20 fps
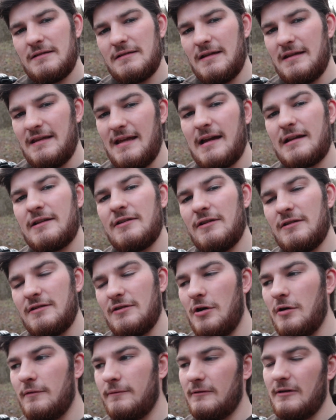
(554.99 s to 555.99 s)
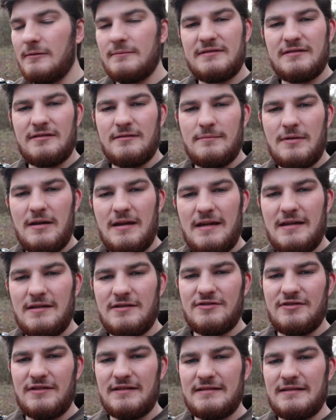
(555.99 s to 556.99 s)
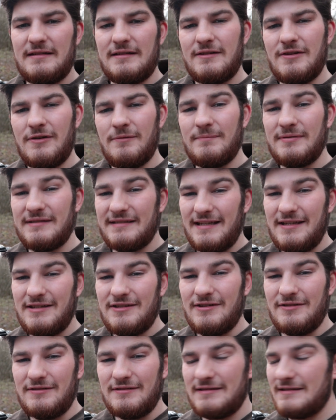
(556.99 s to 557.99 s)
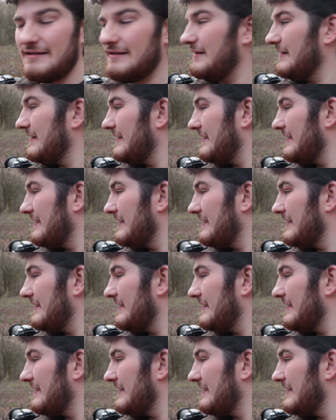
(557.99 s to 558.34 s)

and that could offer up some interesting compositions.